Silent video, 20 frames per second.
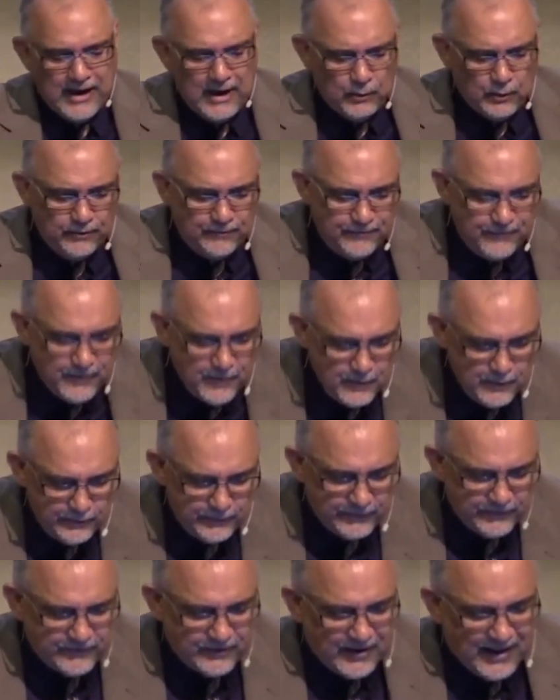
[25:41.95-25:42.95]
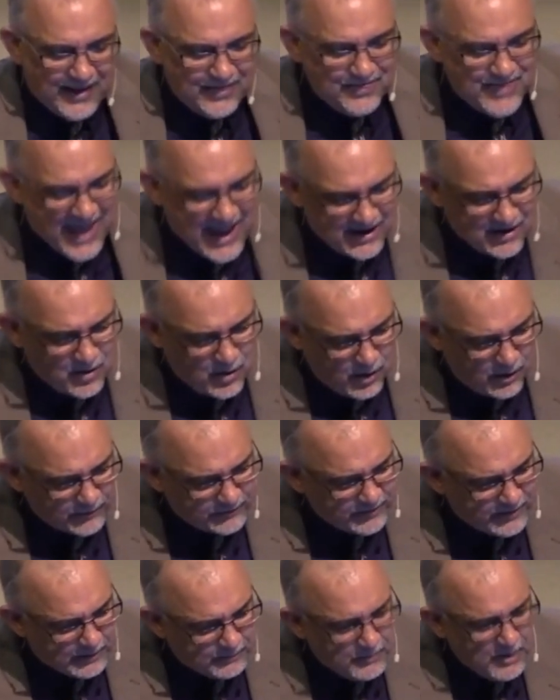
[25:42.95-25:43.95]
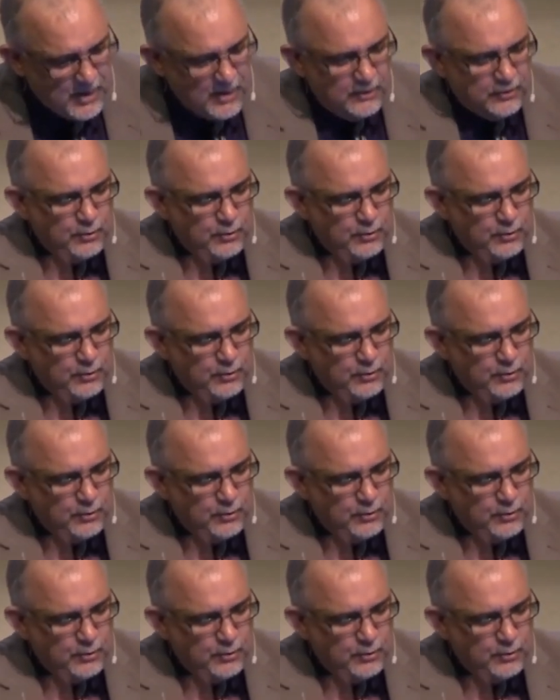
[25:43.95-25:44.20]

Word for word: he refuses to let that cause him